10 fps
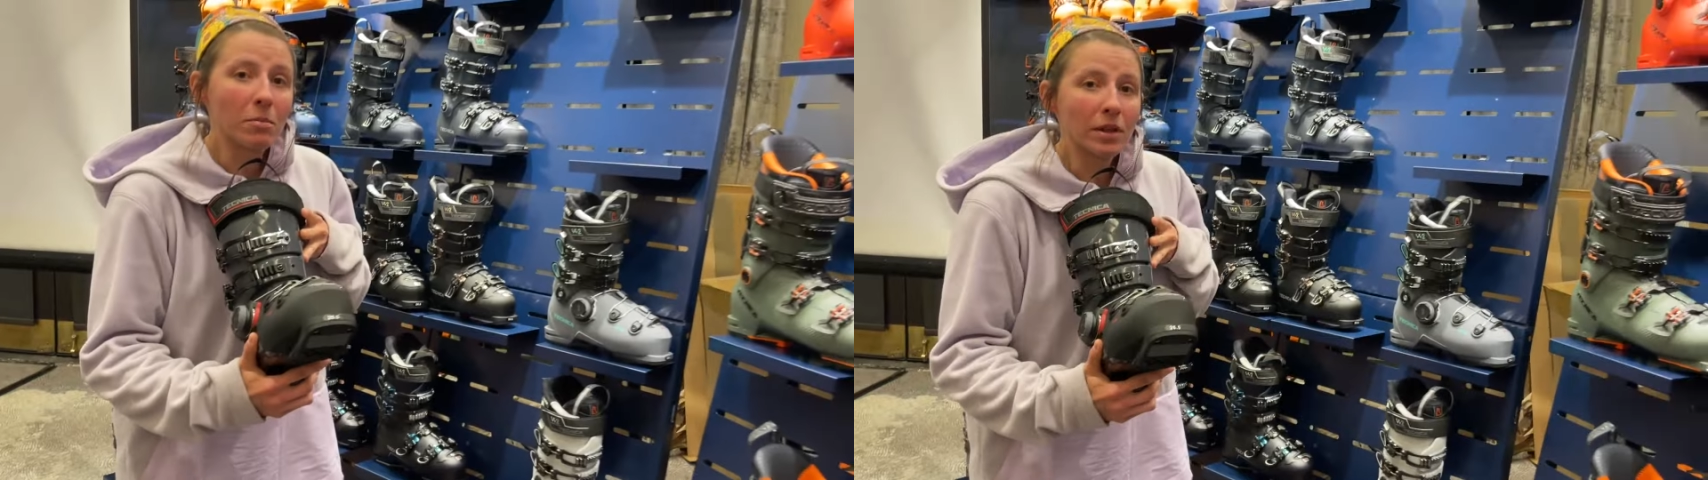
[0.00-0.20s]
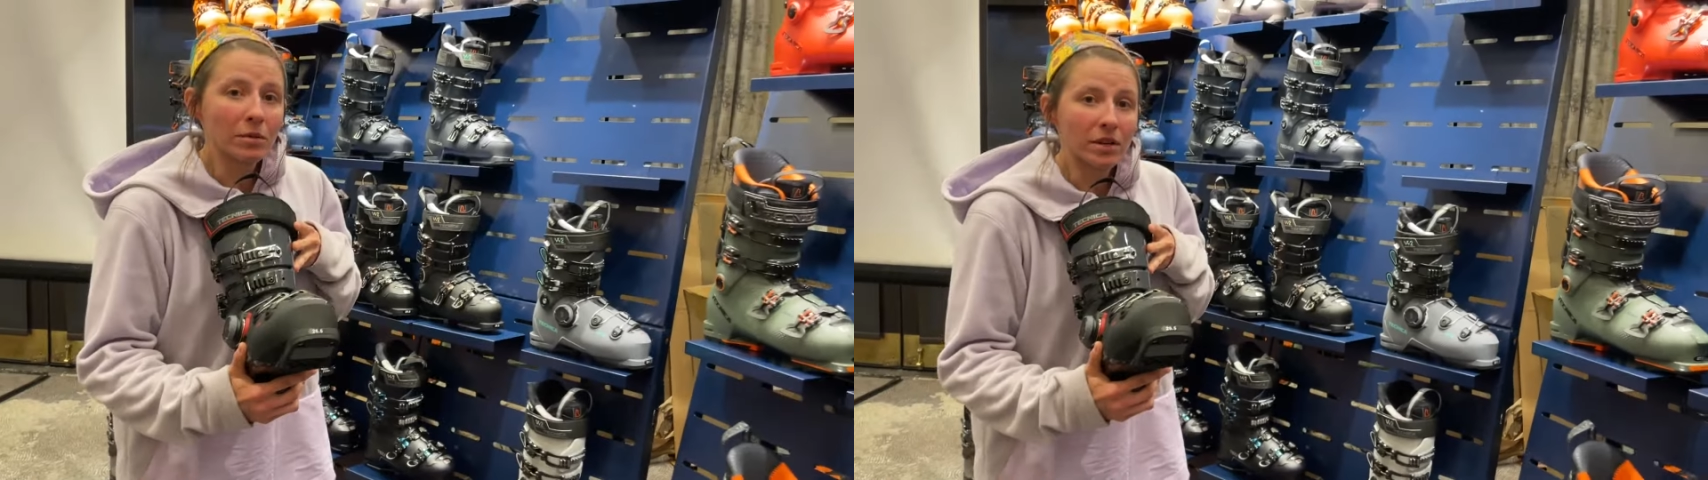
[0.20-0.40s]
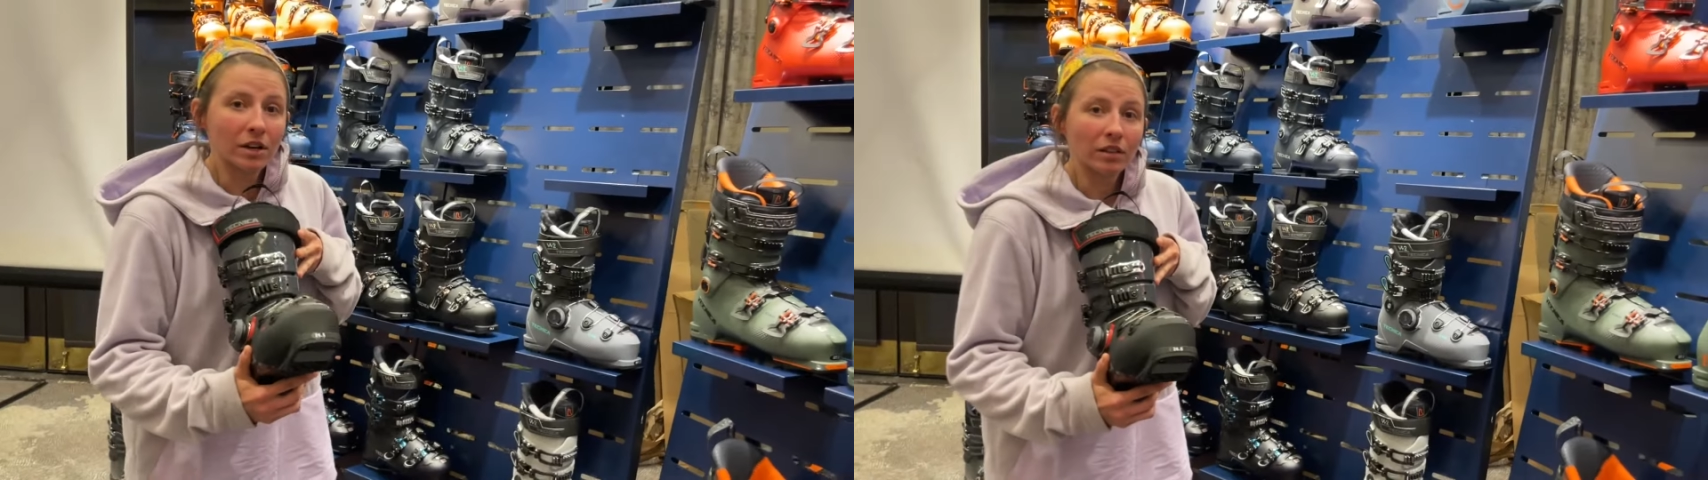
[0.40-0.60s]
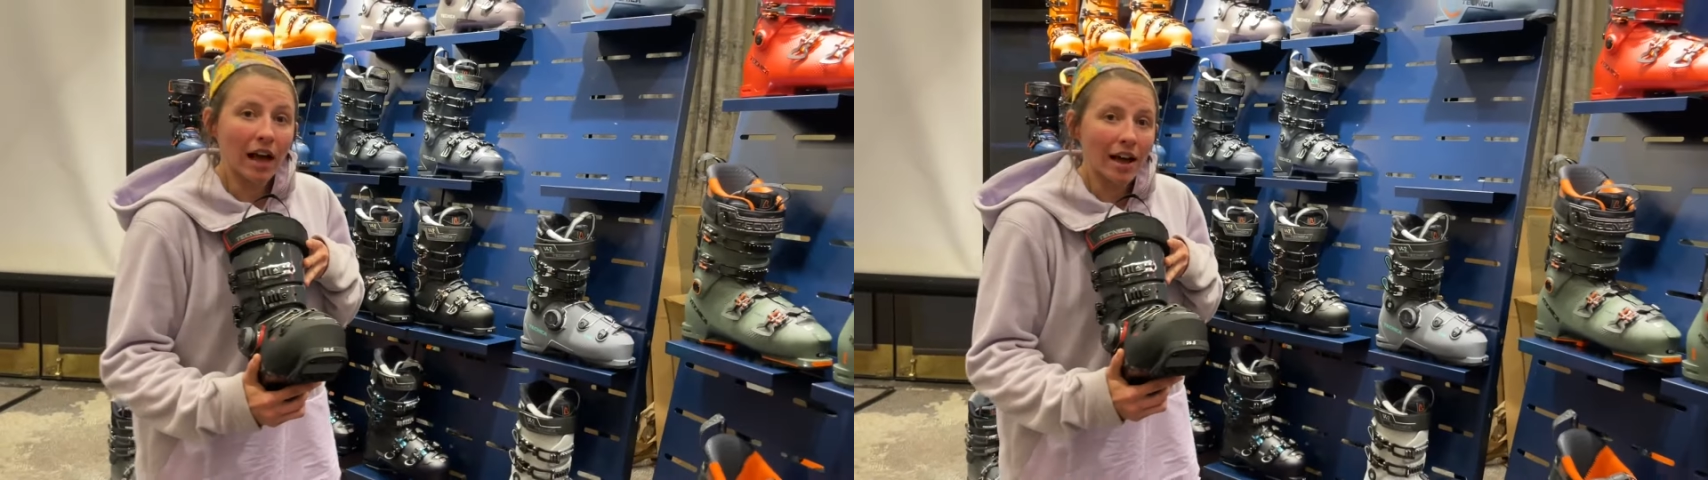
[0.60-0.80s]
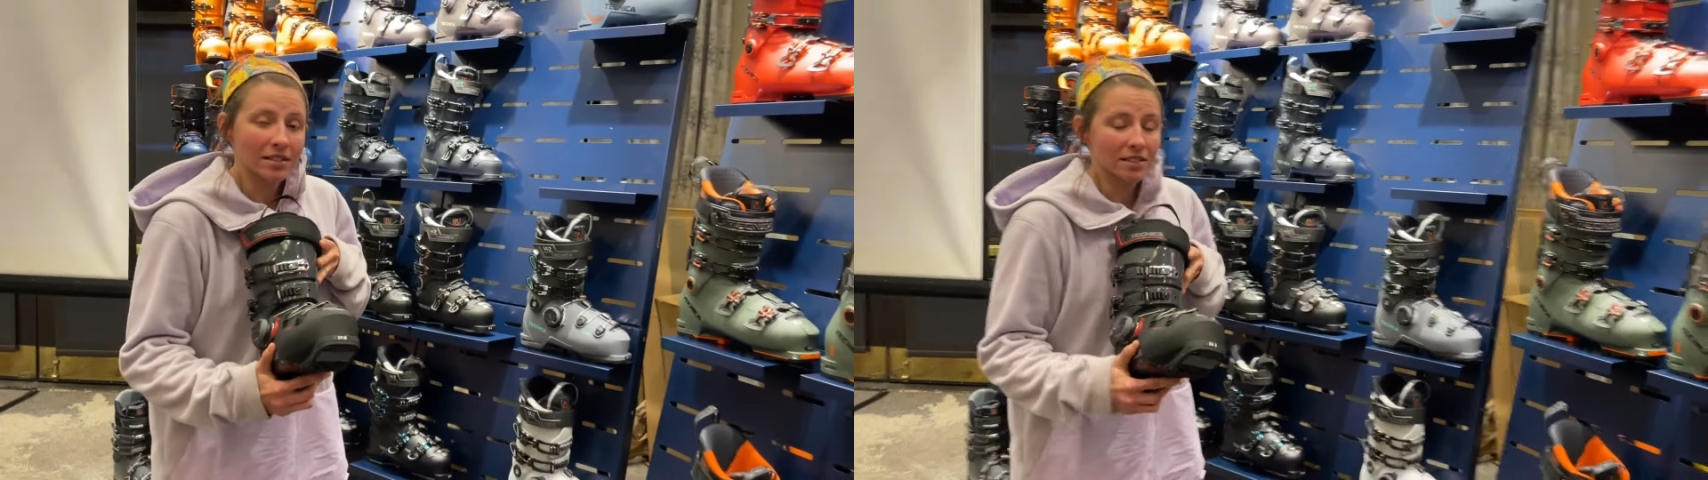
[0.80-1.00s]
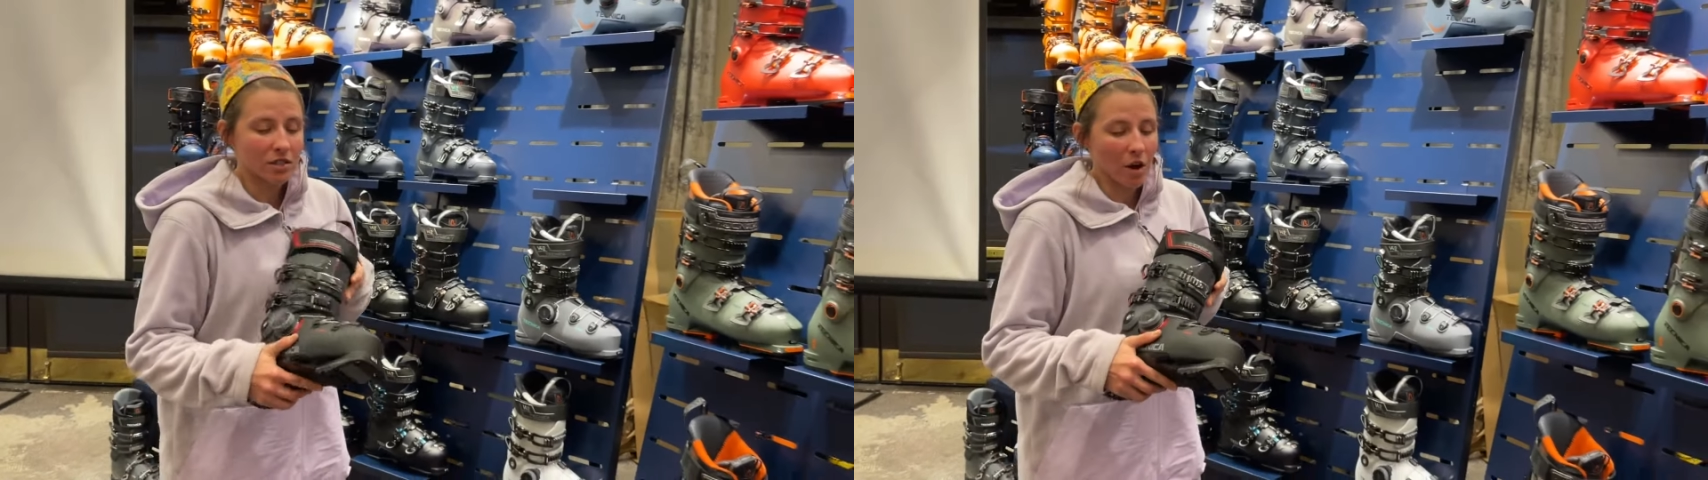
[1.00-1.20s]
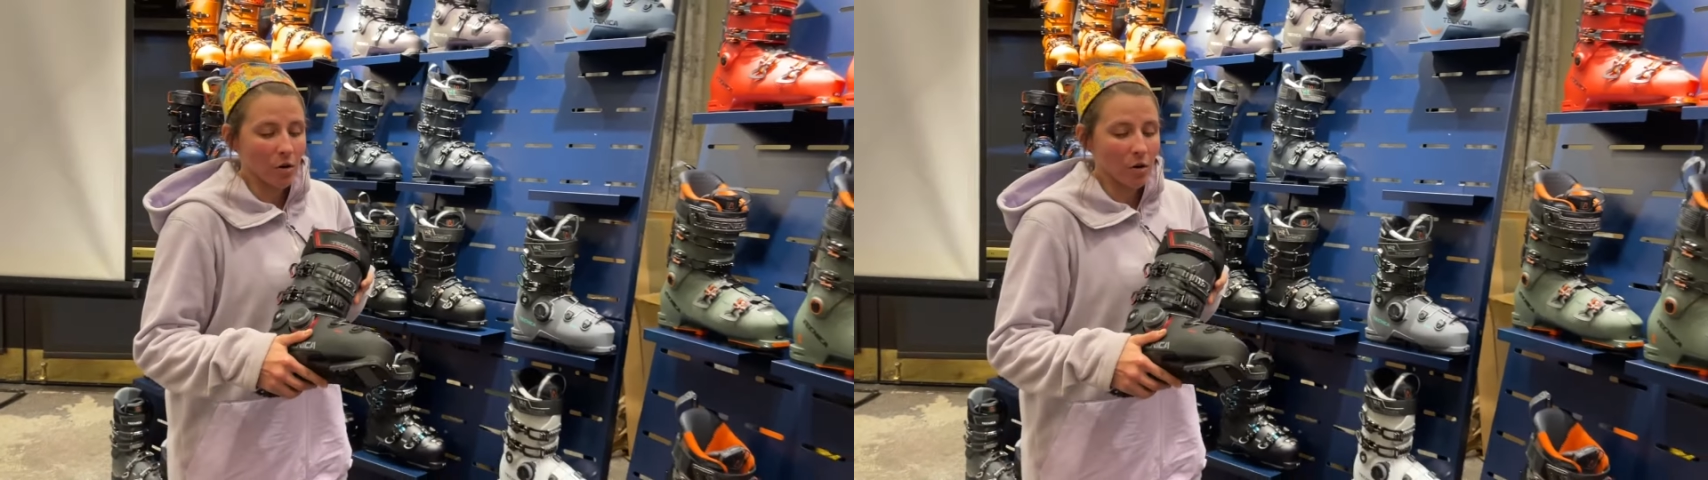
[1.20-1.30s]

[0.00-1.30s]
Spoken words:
millimeter last, so